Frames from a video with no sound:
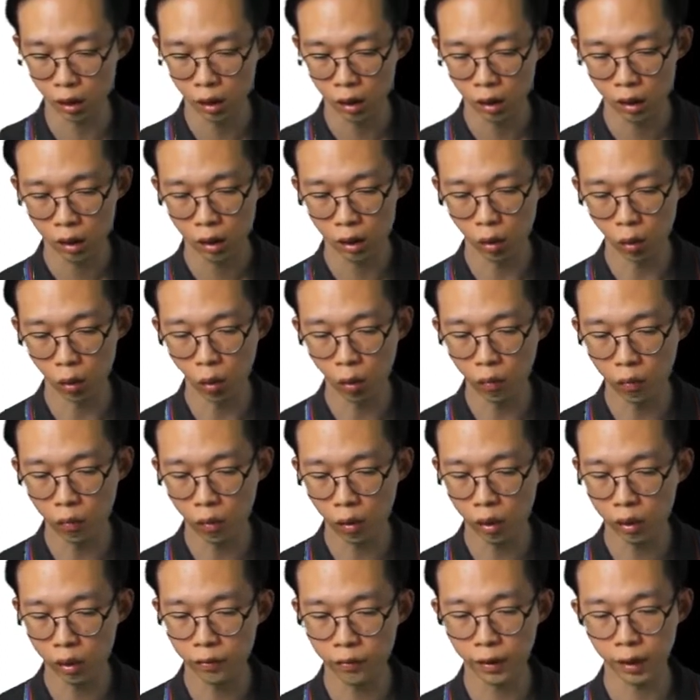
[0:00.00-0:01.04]
the
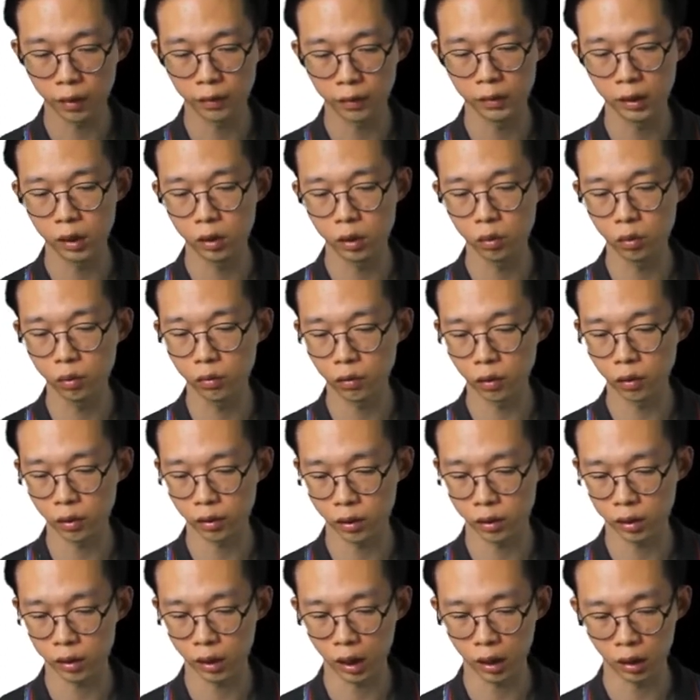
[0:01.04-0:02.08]
overall effect of these two
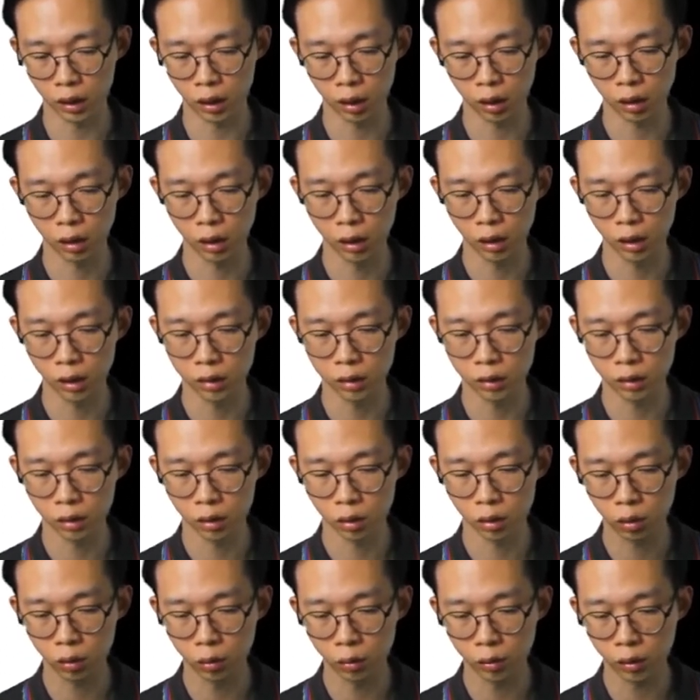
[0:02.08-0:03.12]
forces acting is
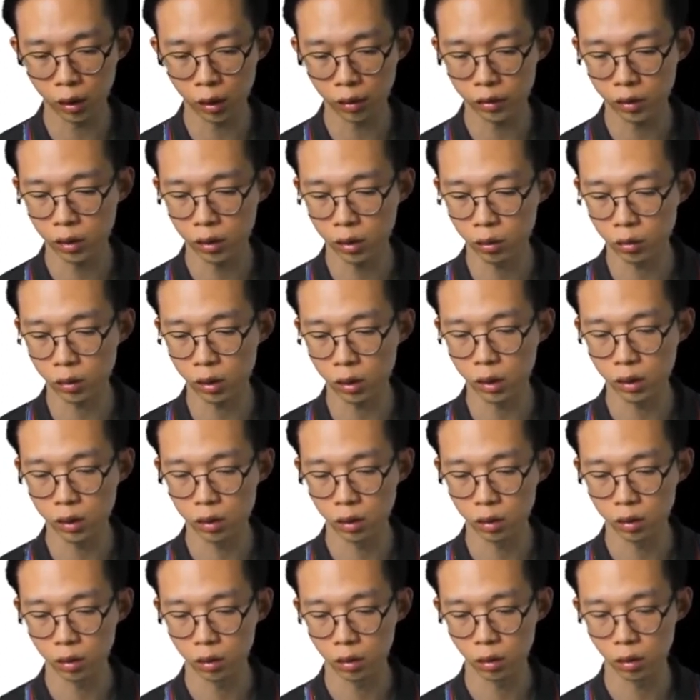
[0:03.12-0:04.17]
2,000 newtons
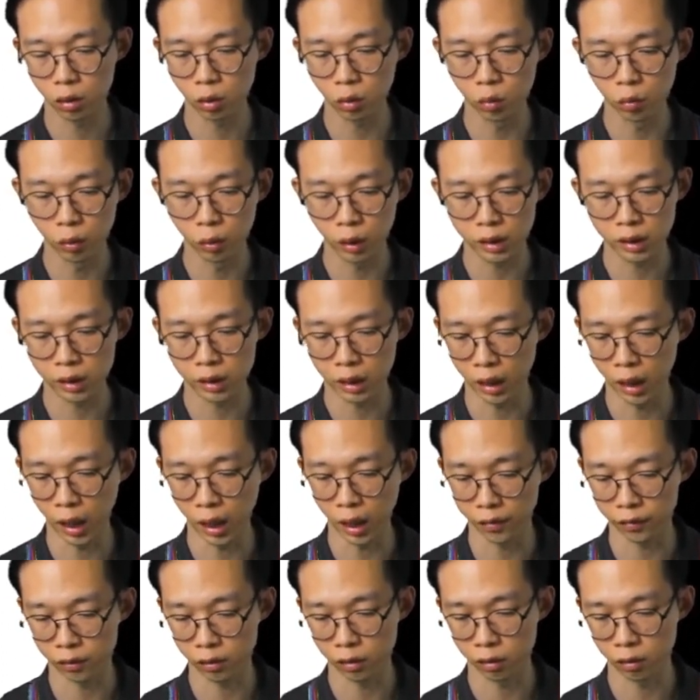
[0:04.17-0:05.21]
towards the
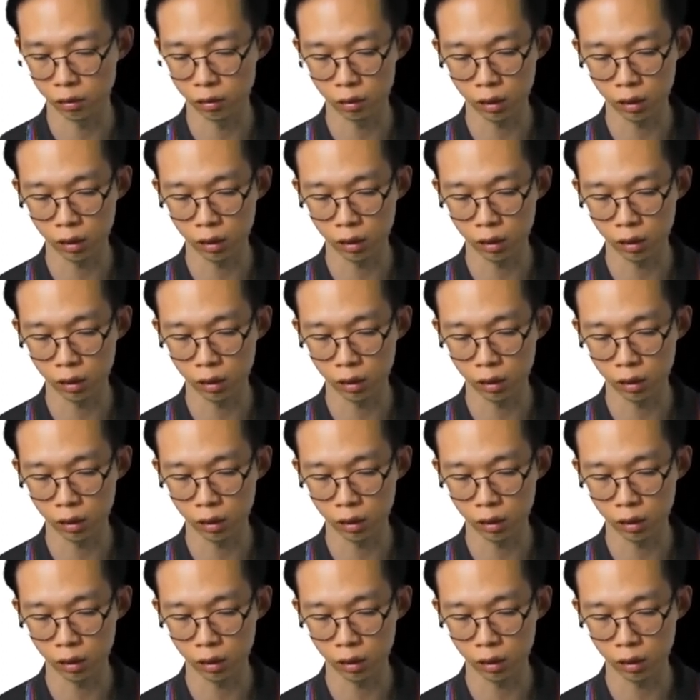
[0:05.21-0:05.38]
left. Okay,